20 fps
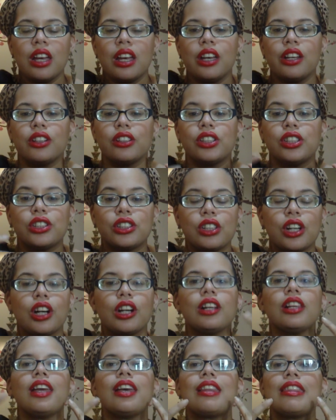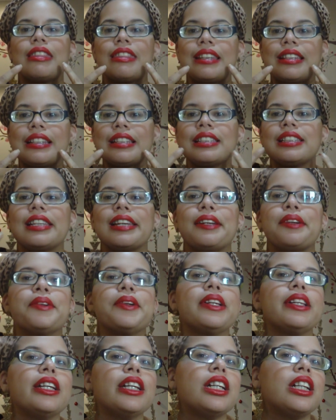It'll start like this, like
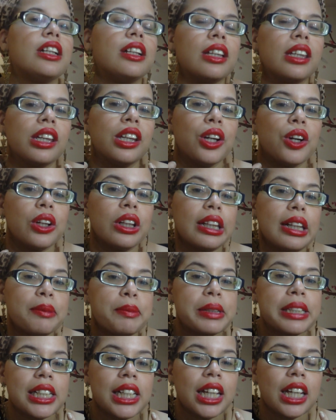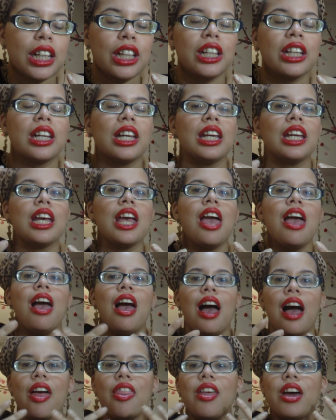really, you know, lipsticky looking,
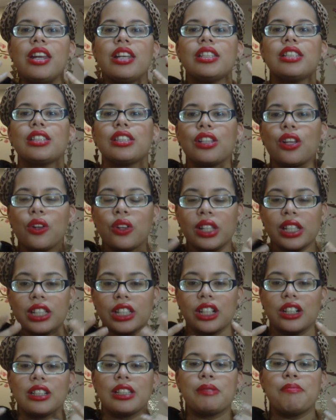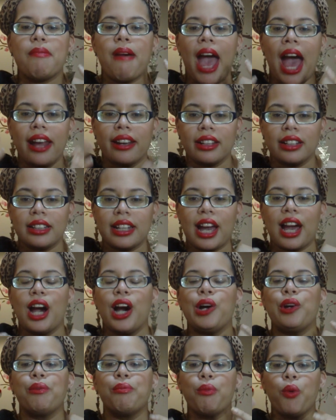and then it slowly starts matting
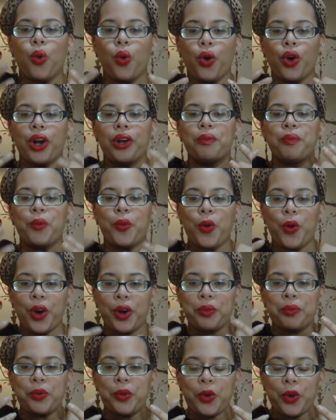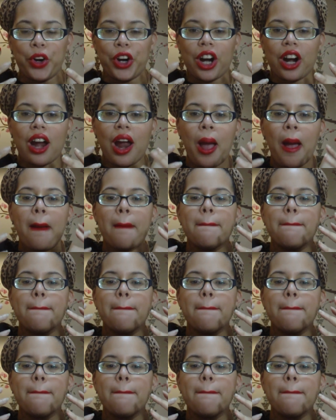down more and more and more,